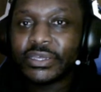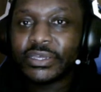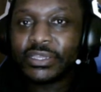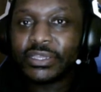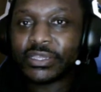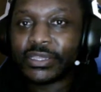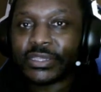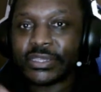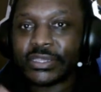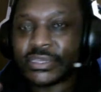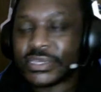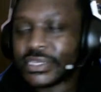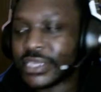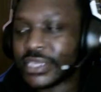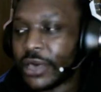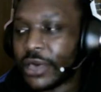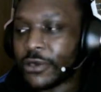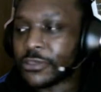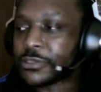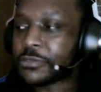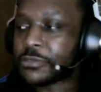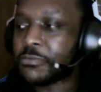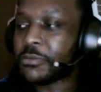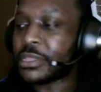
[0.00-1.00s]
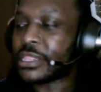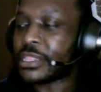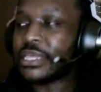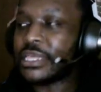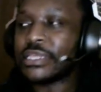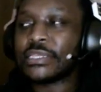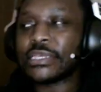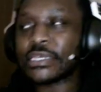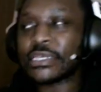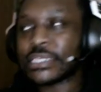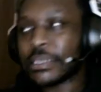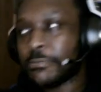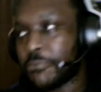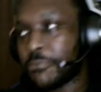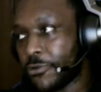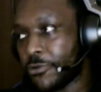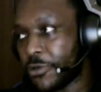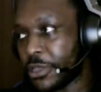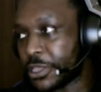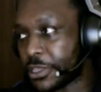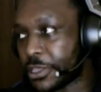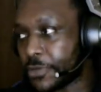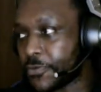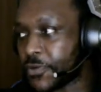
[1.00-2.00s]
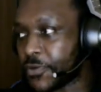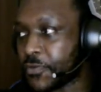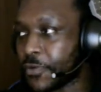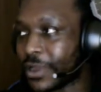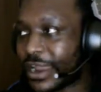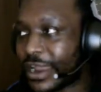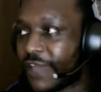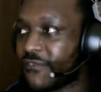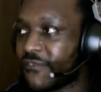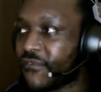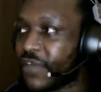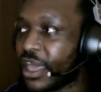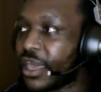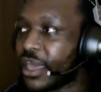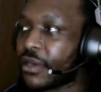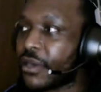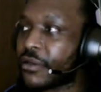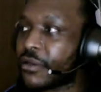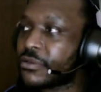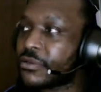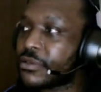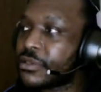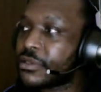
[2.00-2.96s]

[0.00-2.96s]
just ultimately disappointed with what I found.